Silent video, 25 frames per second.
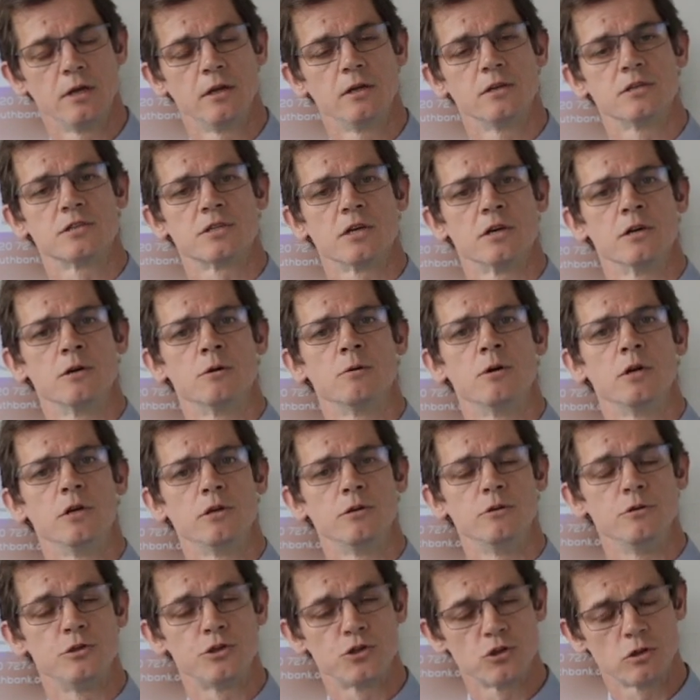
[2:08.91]
So
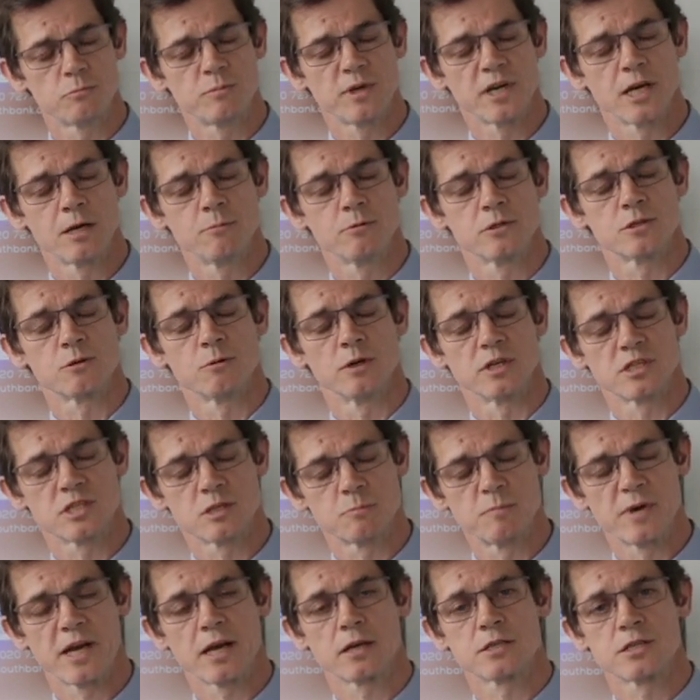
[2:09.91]
you should be able to
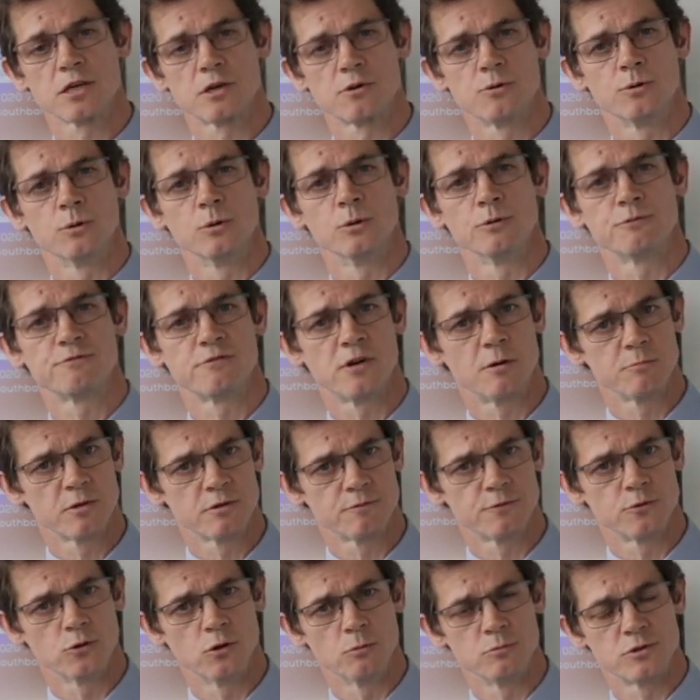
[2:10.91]
expect a call from the
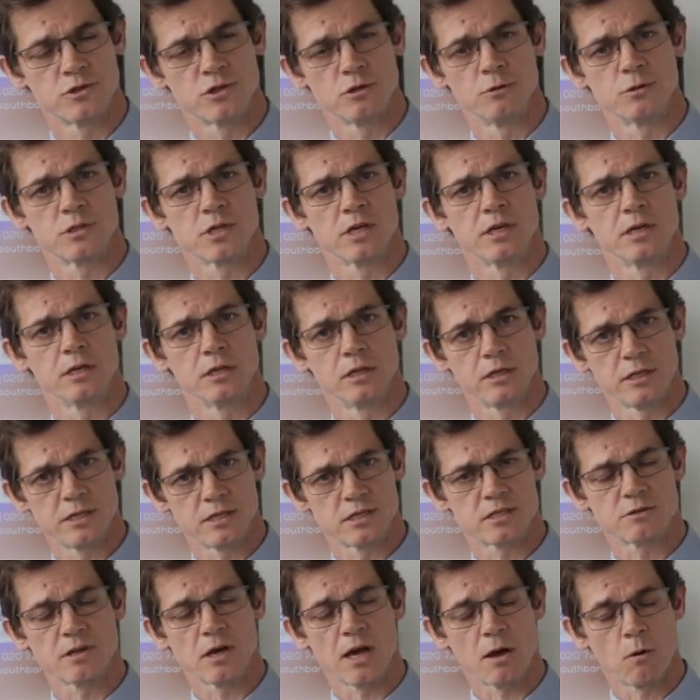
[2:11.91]
form tutor at
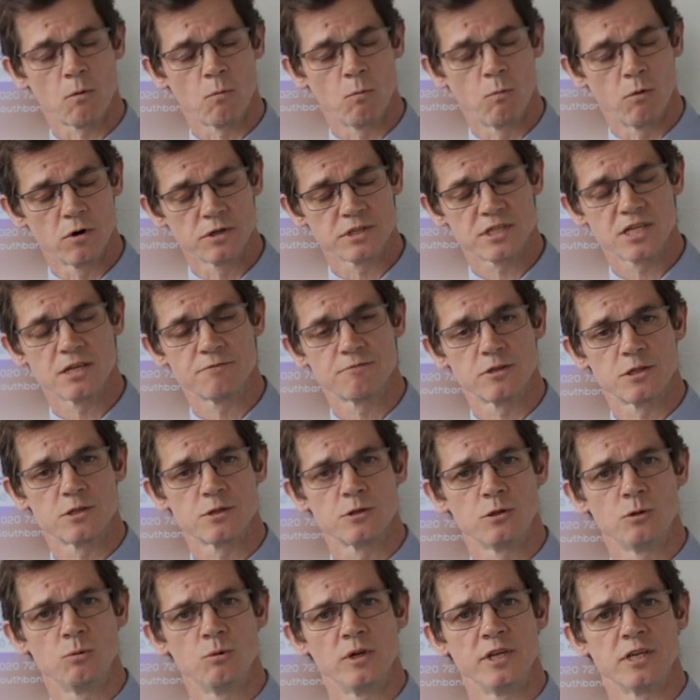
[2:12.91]
least once every
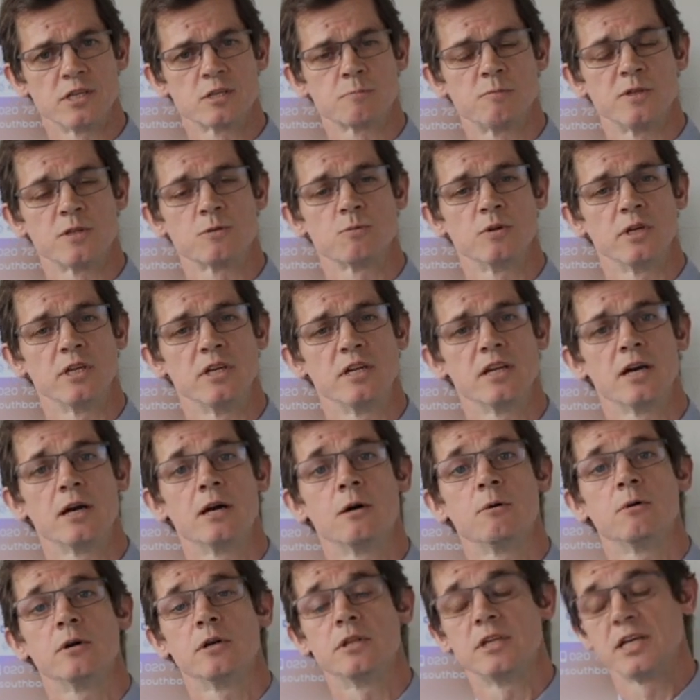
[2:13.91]
2 weeks between
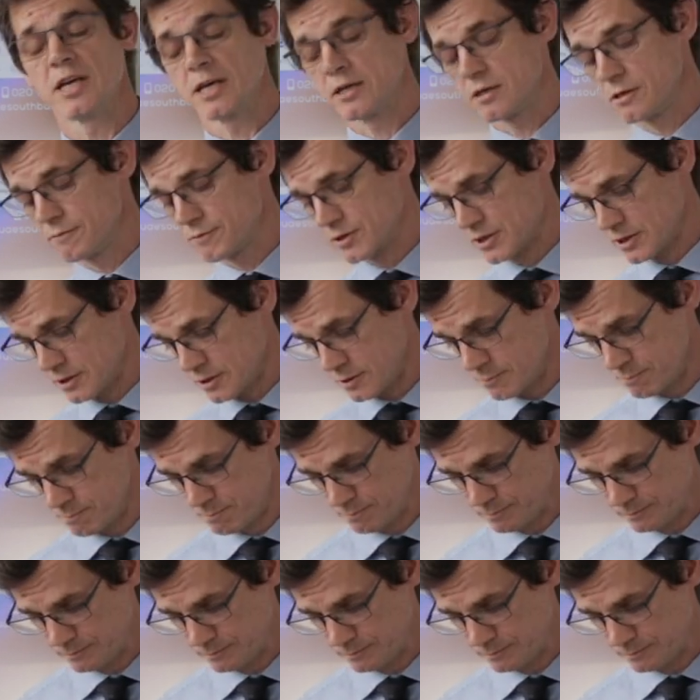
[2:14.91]
now and the end of term.